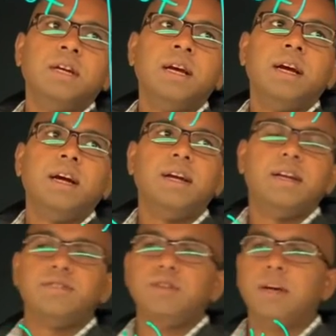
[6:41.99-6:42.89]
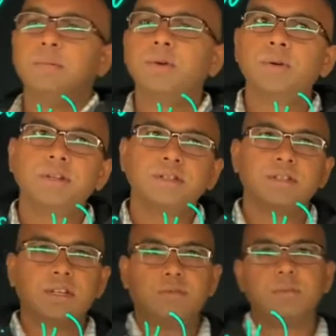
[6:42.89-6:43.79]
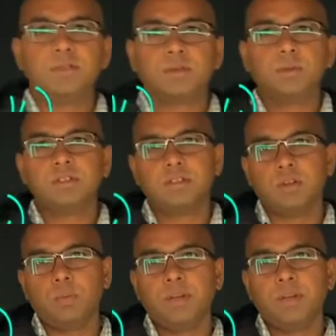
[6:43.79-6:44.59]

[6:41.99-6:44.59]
And as you have noticed from the squeeze theorem,